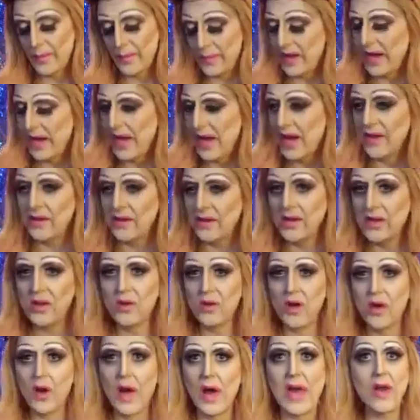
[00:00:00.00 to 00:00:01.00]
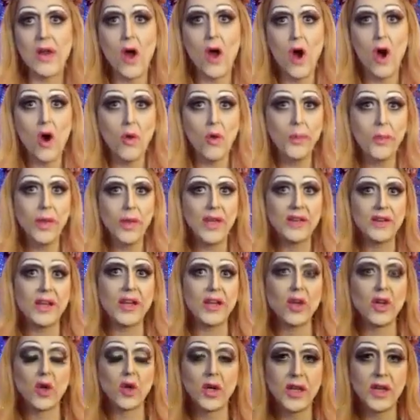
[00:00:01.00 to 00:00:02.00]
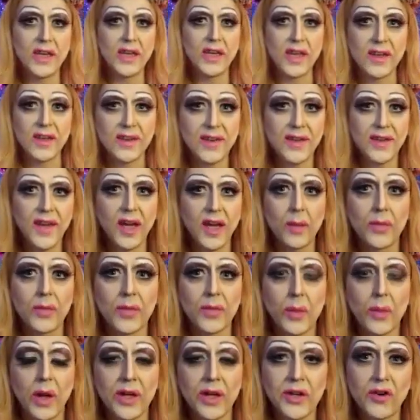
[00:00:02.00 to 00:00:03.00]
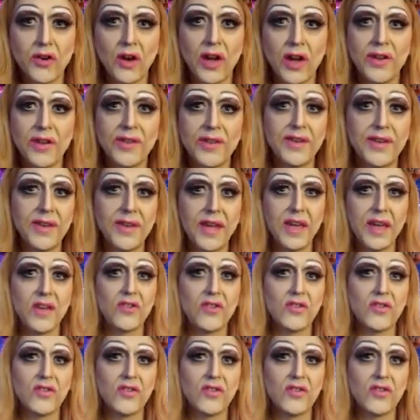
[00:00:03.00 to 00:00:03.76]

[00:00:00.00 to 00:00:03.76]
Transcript: And and hoping that you're gonna get tips while you're on stage.